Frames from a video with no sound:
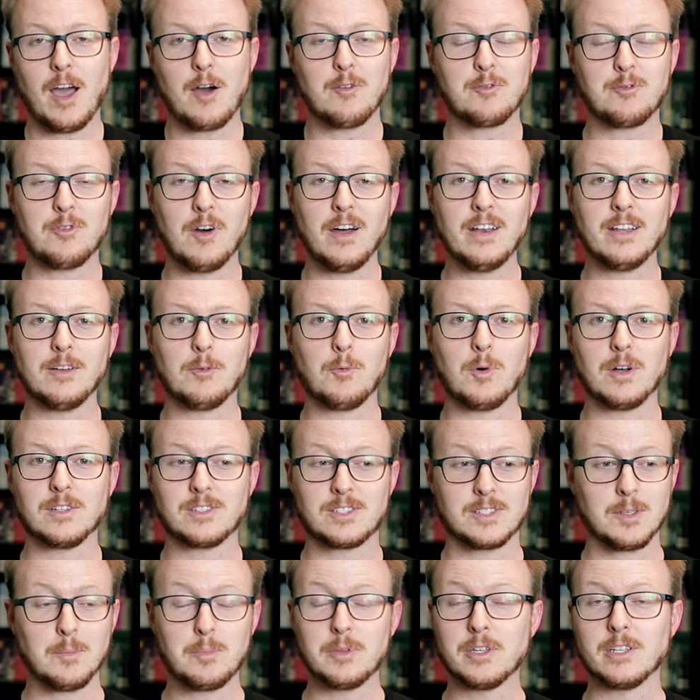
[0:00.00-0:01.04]
how fun it
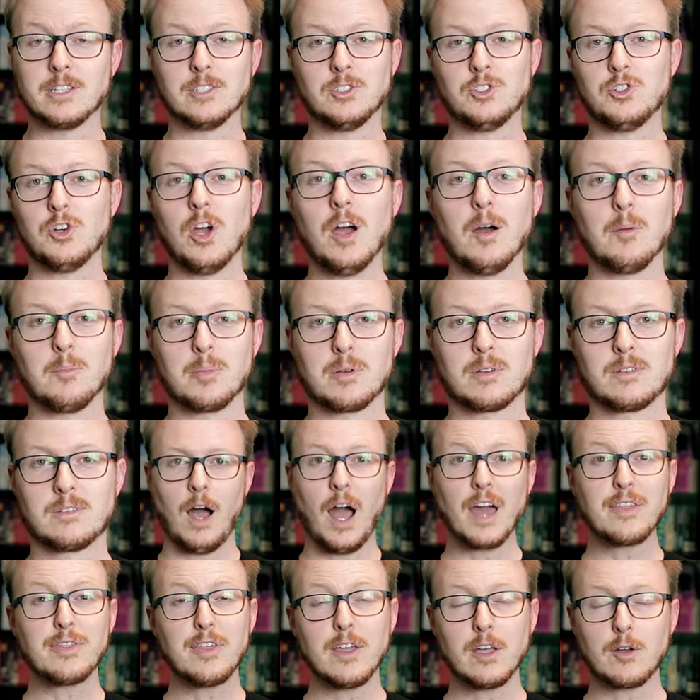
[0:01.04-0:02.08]
was simply to jump.
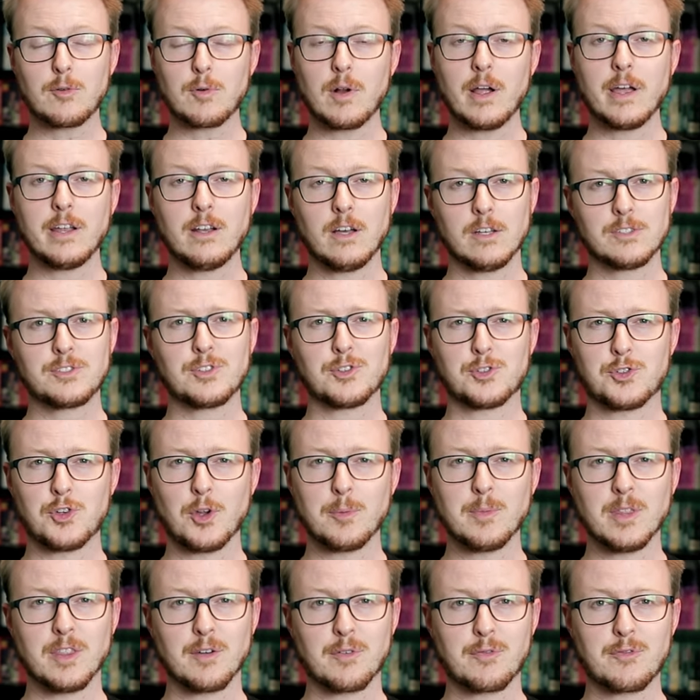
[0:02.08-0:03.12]
I think Ryan also
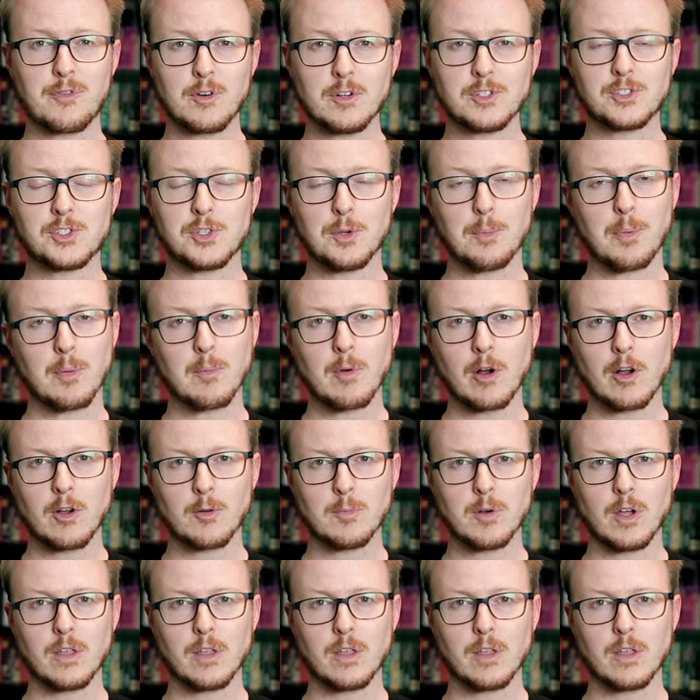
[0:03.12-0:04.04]
showed me the first Super Mario